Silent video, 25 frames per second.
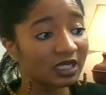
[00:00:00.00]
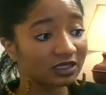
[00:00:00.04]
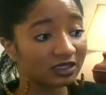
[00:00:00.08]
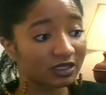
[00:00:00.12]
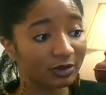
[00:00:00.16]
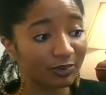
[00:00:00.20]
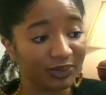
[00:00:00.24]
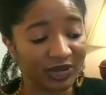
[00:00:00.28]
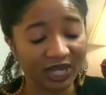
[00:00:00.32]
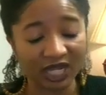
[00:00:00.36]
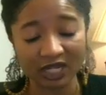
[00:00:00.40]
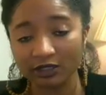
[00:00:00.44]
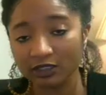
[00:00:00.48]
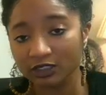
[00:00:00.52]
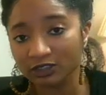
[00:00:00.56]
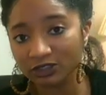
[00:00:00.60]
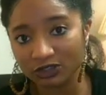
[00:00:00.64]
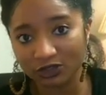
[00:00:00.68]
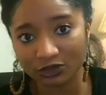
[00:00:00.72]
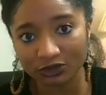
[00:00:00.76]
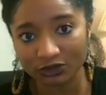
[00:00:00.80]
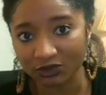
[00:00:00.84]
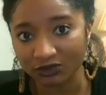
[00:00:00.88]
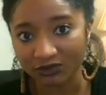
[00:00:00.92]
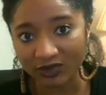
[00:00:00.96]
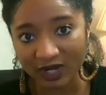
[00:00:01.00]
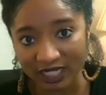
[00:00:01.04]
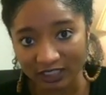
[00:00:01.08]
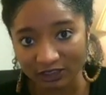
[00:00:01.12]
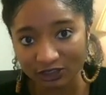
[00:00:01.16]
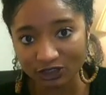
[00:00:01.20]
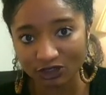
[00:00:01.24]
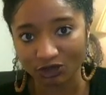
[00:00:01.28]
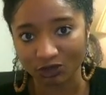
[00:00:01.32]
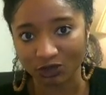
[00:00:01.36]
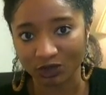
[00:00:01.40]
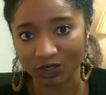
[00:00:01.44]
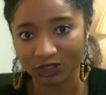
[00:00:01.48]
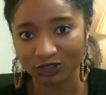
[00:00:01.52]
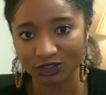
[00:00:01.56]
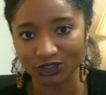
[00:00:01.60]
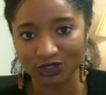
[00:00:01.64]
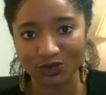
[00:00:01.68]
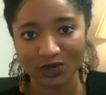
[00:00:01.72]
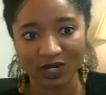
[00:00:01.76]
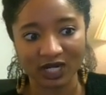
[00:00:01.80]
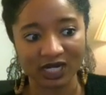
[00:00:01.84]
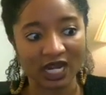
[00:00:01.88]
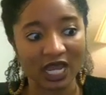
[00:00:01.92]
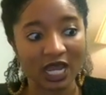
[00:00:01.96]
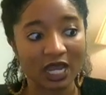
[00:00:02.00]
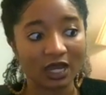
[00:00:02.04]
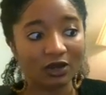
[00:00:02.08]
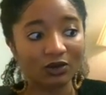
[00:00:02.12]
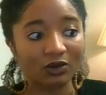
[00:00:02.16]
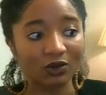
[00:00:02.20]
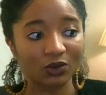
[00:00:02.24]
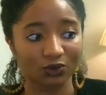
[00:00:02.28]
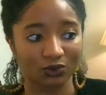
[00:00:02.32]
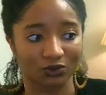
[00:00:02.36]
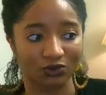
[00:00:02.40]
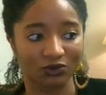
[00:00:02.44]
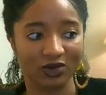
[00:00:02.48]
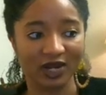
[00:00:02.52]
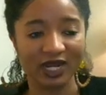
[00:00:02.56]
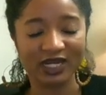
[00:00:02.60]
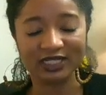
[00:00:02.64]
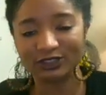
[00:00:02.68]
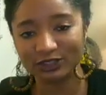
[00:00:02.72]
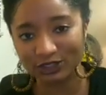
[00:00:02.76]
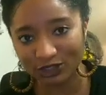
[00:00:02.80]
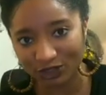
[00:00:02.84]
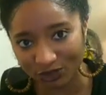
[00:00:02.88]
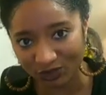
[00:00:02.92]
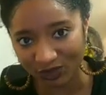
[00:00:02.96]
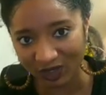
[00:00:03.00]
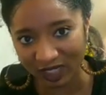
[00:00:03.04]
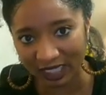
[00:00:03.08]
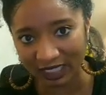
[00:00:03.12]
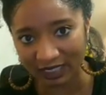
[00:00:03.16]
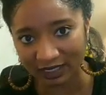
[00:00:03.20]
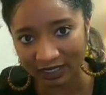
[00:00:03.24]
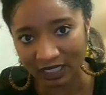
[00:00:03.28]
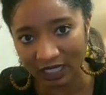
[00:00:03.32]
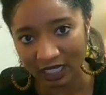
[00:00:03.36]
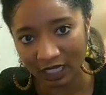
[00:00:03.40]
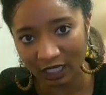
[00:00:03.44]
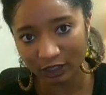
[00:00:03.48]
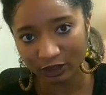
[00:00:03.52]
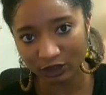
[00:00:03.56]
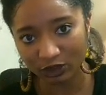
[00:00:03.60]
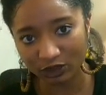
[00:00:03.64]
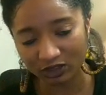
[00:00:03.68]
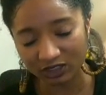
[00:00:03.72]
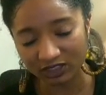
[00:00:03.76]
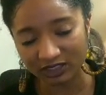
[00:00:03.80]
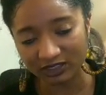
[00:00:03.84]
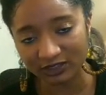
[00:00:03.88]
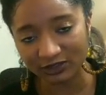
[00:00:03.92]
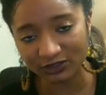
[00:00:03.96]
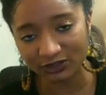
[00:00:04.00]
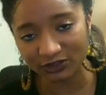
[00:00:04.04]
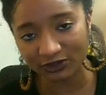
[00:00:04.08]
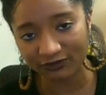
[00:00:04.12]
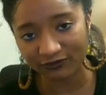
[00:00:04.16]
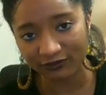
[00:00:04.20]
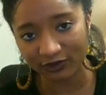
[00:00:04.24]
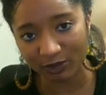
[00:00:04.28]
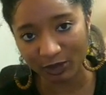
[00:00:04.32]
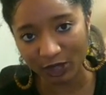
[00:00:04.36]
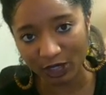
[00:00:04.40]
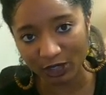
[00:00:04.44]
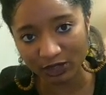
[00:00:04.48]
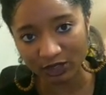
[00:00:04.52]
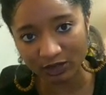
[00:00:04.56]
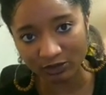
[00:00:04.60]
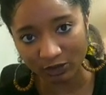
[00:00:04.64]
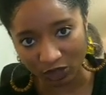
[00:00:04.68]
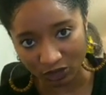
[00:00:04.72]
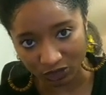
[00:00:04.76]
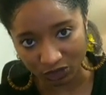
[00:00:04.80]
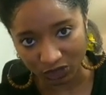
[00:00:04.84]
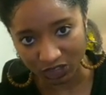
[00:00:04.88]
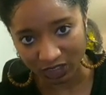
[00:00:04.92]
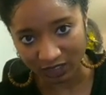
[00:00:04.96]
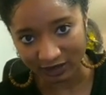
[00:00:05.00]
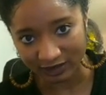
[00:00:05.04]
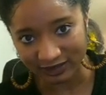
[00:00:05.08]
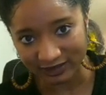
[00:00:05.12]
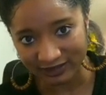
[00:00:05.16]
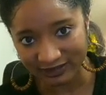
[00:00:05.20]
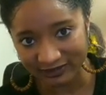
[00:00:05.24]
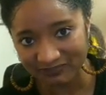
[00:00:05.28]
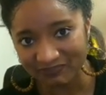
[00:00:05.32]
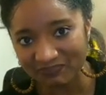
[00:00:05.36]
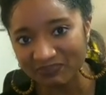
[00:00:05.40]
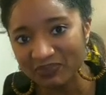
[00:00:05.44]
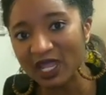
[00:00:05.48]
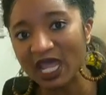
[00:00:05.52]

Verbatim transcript: The parents are the rescuers who are now rescuing your sister from her emotions.